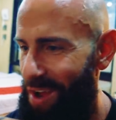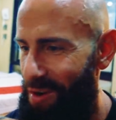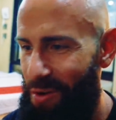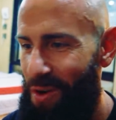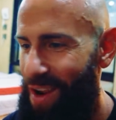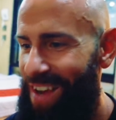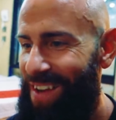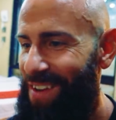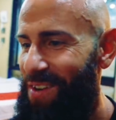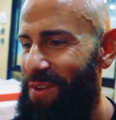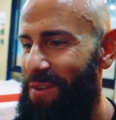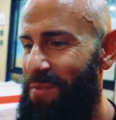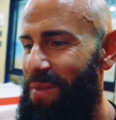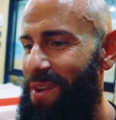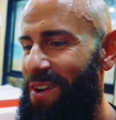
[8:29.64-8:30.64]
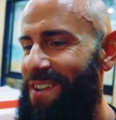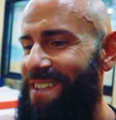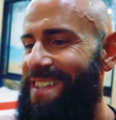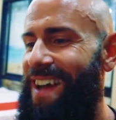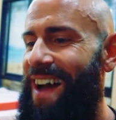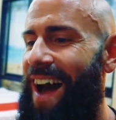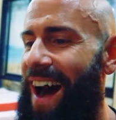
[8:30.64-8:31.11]
I really do,
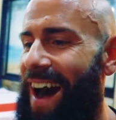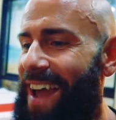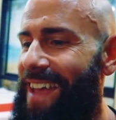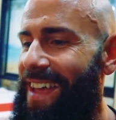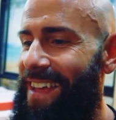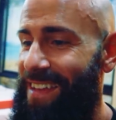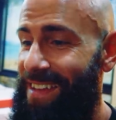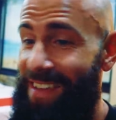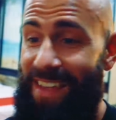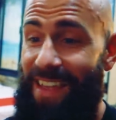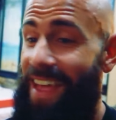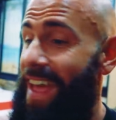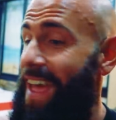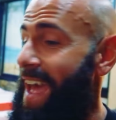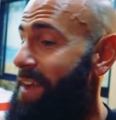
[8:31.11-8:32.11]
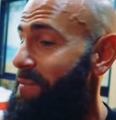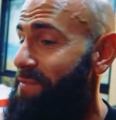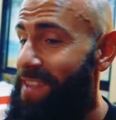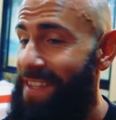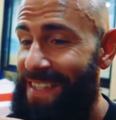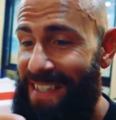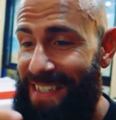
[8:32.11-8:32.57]
because I have
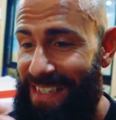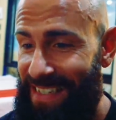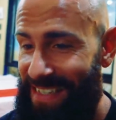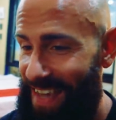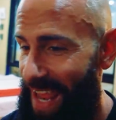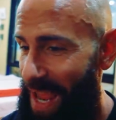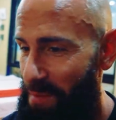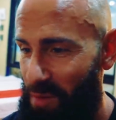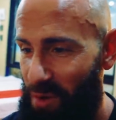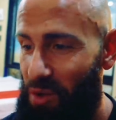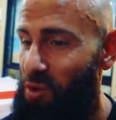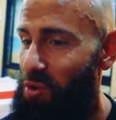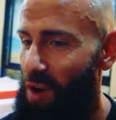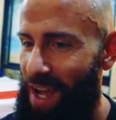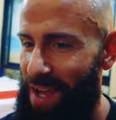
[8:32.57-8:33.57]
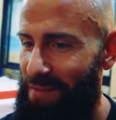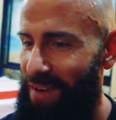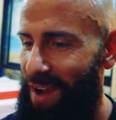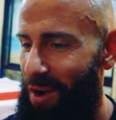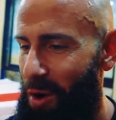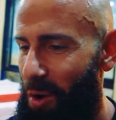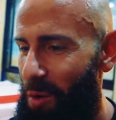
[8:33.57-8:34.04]
the same drive.
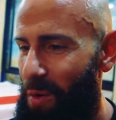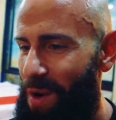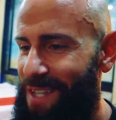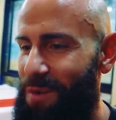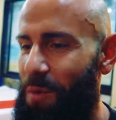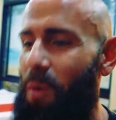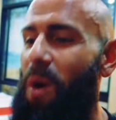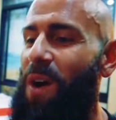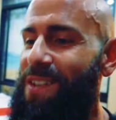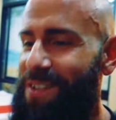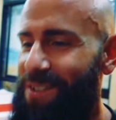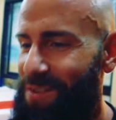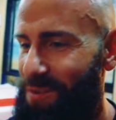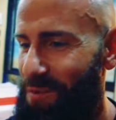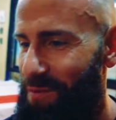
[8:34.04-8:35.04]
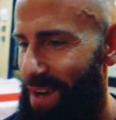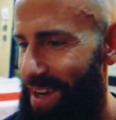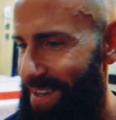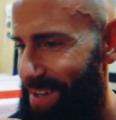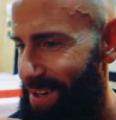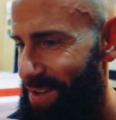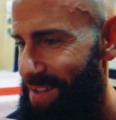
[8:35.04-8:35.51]
I always want to
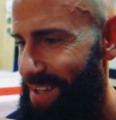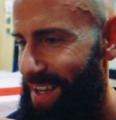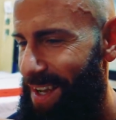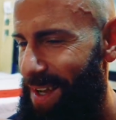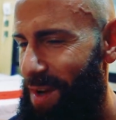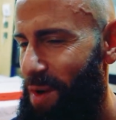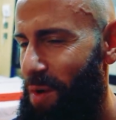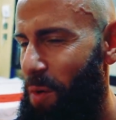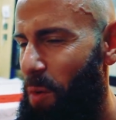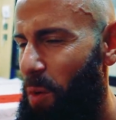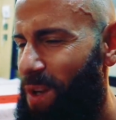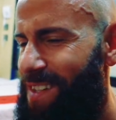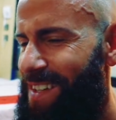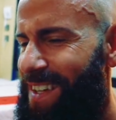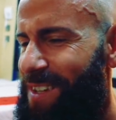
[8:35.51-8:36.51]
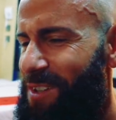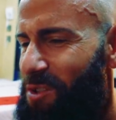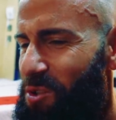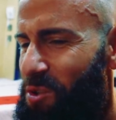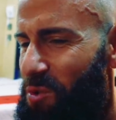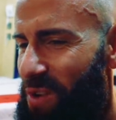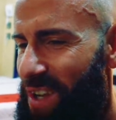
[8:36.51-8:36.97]
find out what it
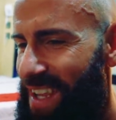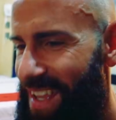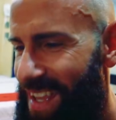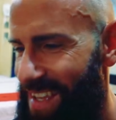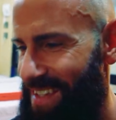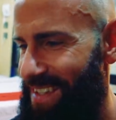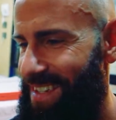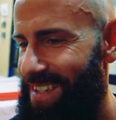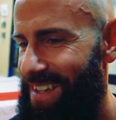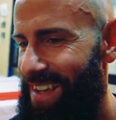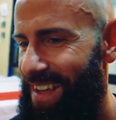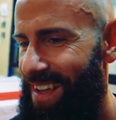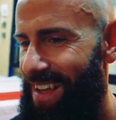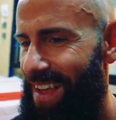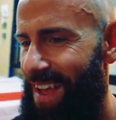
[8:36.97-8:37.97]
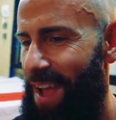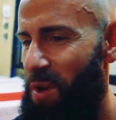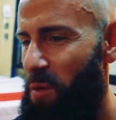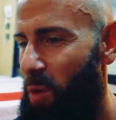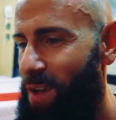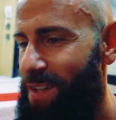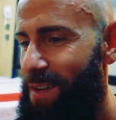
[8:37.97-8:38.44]
truly is.
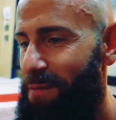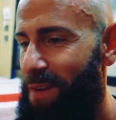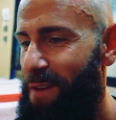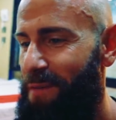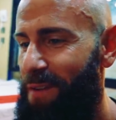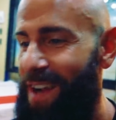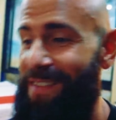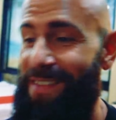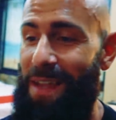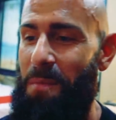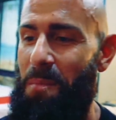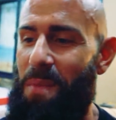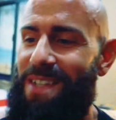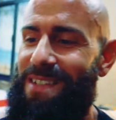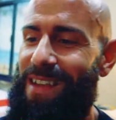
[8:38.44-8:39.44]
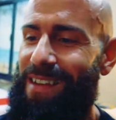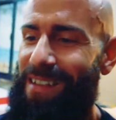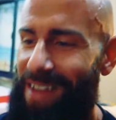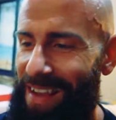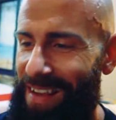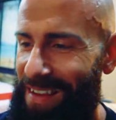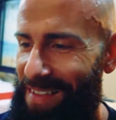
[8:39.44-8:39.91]
And what if I find that missing
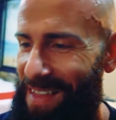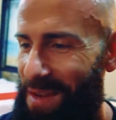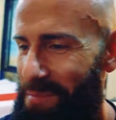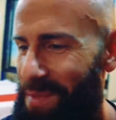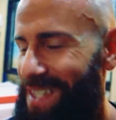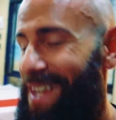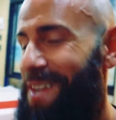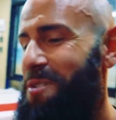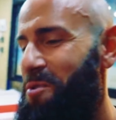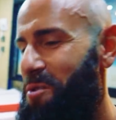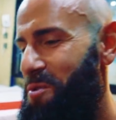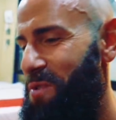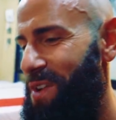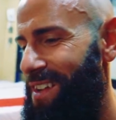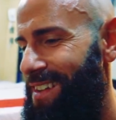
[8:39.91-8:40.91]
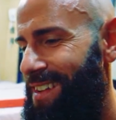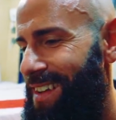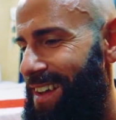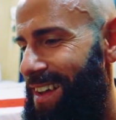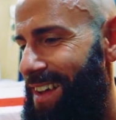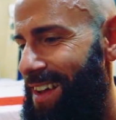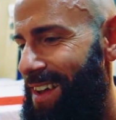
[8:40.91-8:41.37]
link, that missing nutrient,
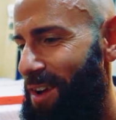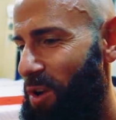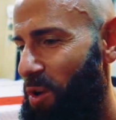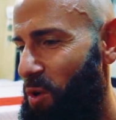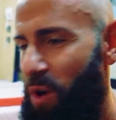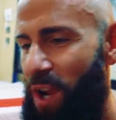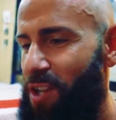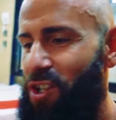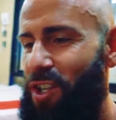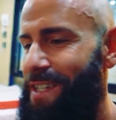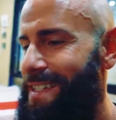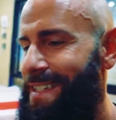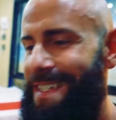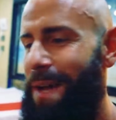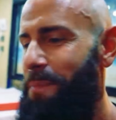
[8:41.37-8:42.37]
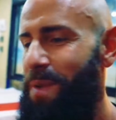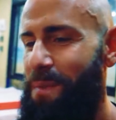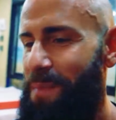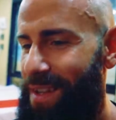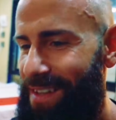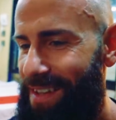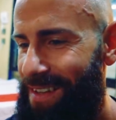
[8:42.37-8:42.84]
could I just
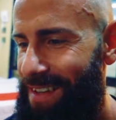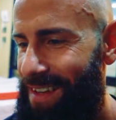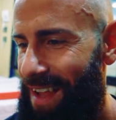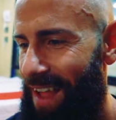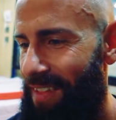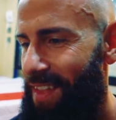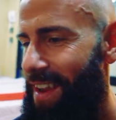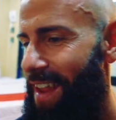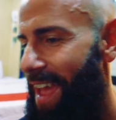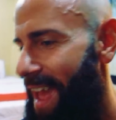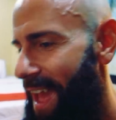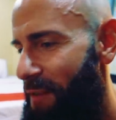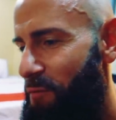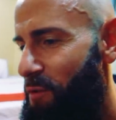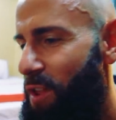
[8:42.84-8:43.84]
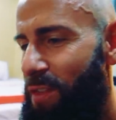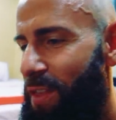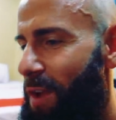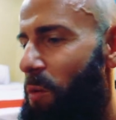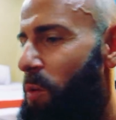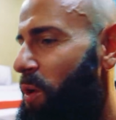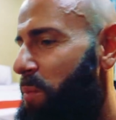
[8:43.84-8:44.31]
supplement it and then
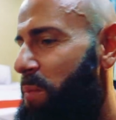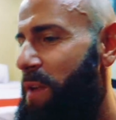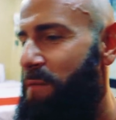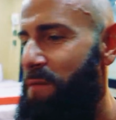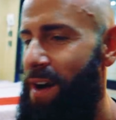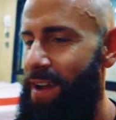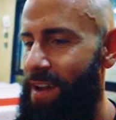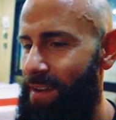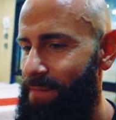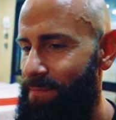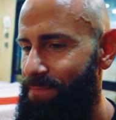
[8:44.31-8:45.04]
everything will be fine?